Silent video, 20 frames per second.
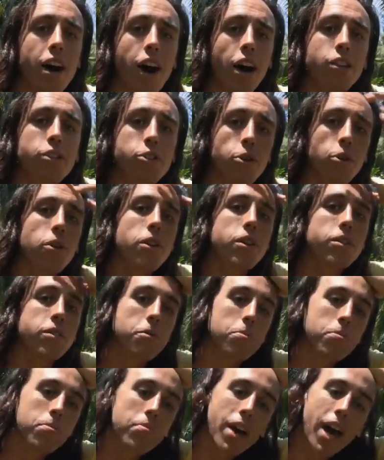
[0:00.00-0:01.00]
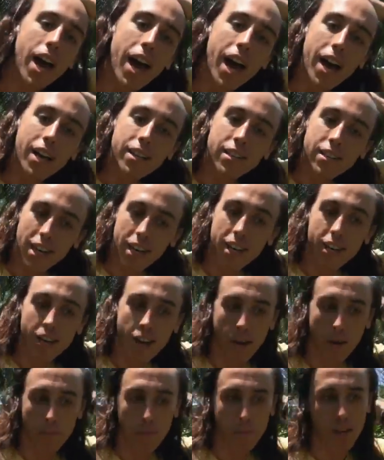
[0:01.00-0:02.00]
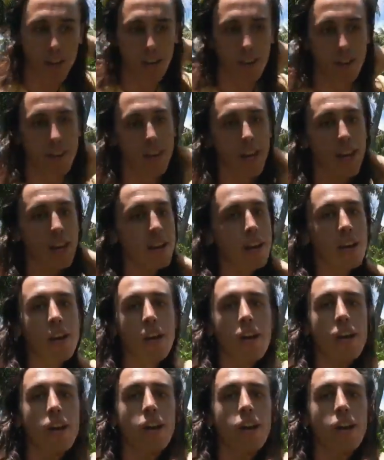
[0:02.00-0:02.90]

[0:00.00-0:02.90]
on tourism as an income. And then